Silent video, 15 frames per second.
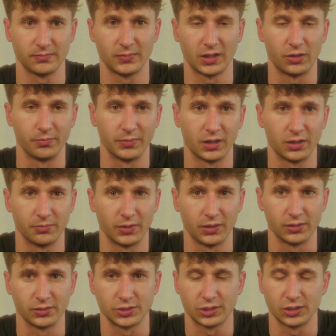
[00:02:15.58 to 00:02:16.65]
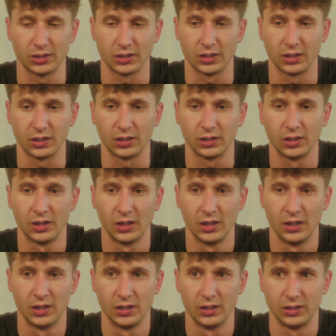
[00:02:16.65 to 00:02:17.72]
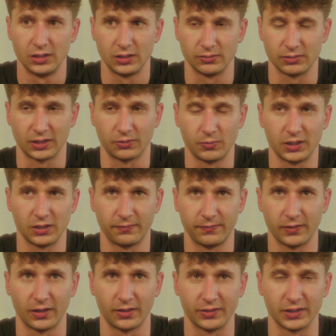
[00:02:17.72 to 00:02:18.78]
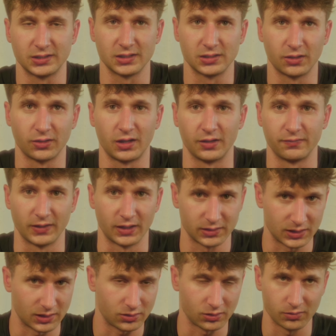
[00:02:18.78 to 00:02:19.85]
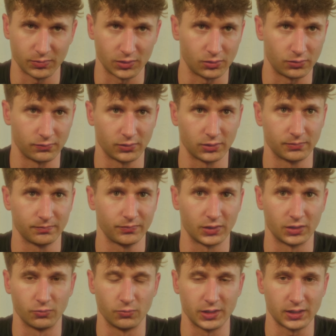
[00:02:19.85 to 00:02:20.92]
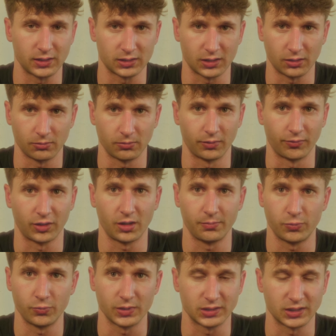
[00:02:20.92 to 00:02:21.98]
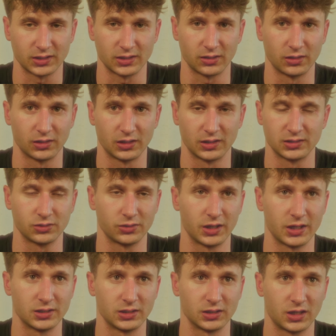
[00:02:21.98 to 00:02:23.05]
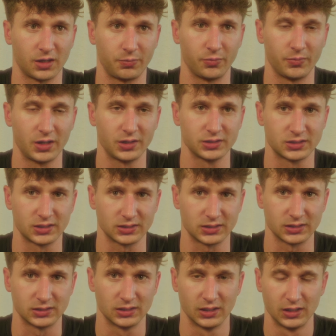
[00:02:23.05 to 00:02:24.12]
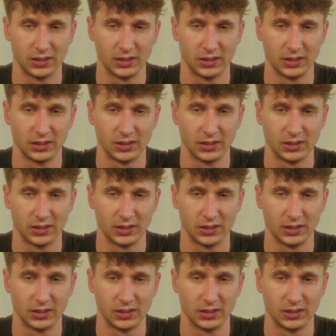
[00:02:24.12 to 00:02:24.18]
helped me out a bunch. And it was like, we need to figure out, this is our life now. It's not going to be over in a week. It's not going to be in a couple weeks. This isn't going to end in a couple months. This is